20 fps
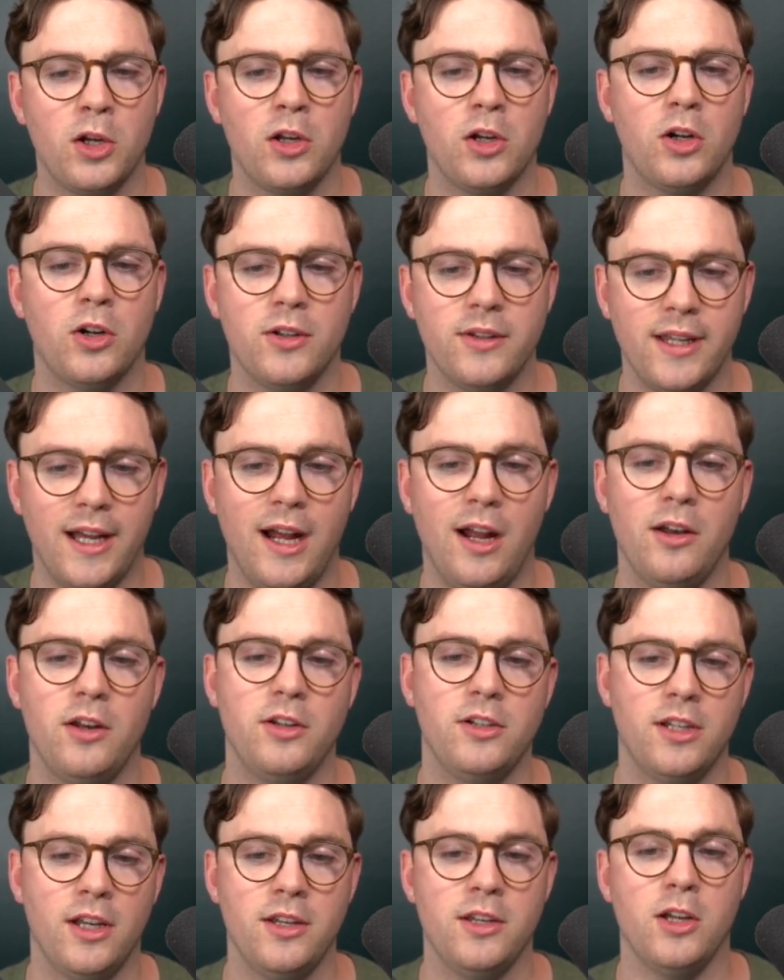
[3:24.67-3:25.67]
have gone down
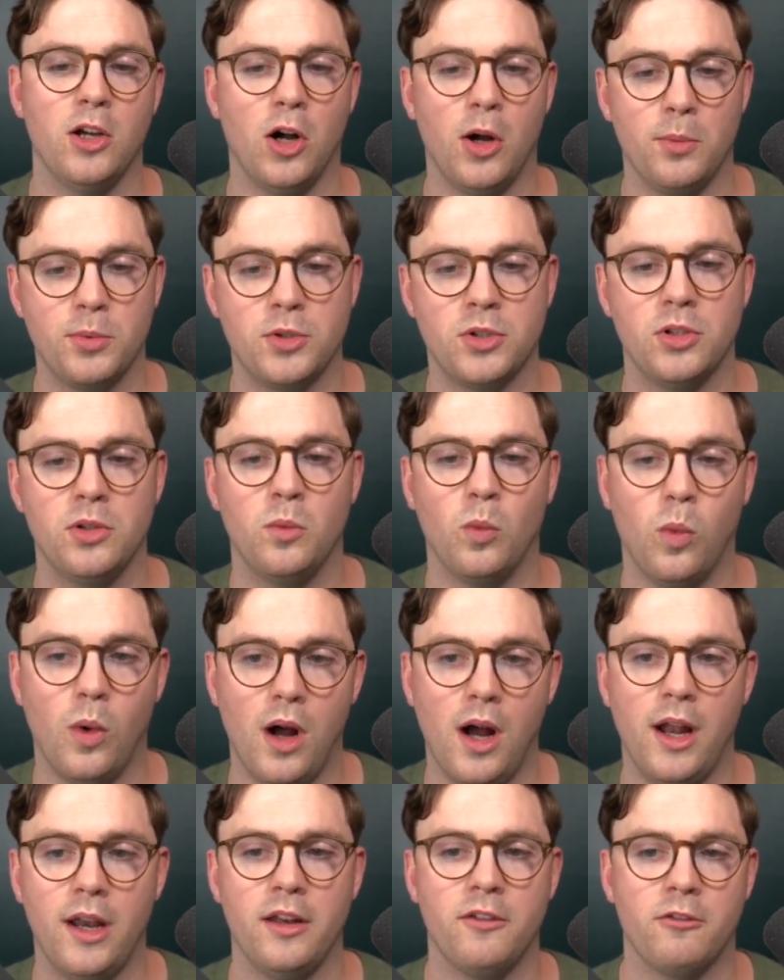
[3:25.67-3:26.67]
and done the option
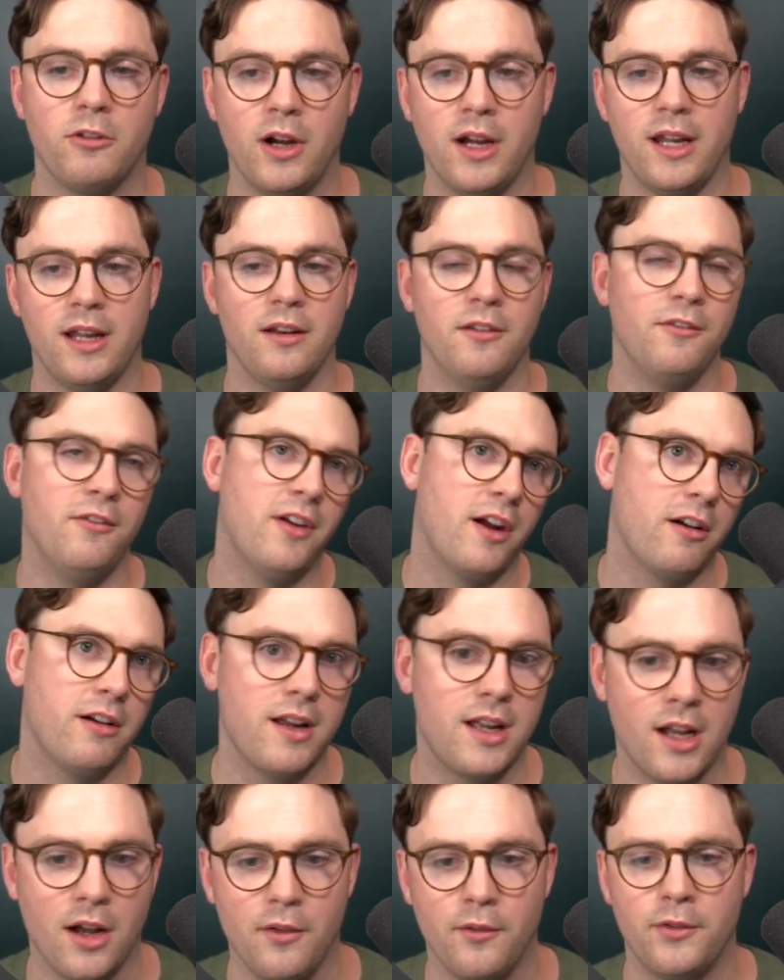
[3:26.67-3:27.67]
one and write in very
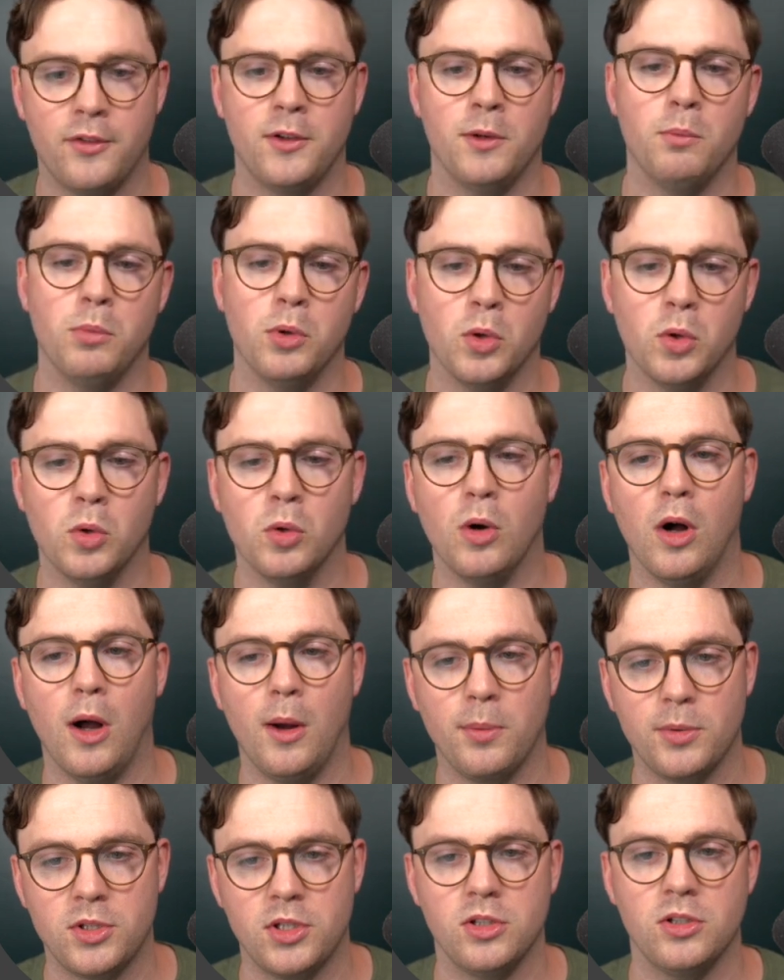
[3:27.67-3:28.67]
comfortable,
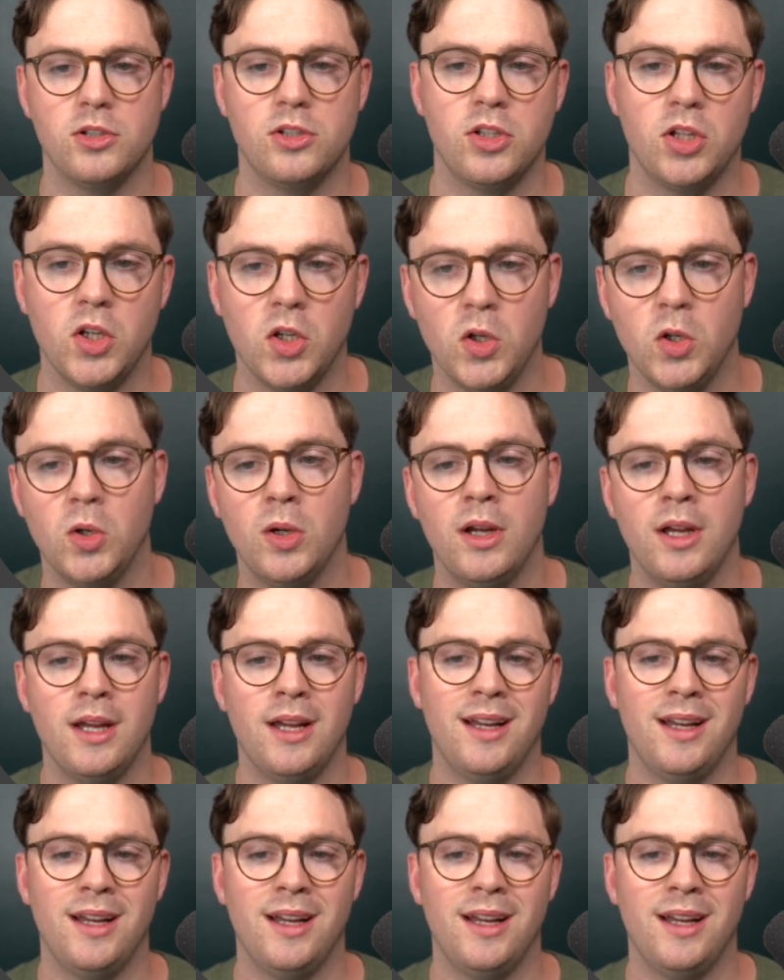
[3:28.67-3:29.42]
option two,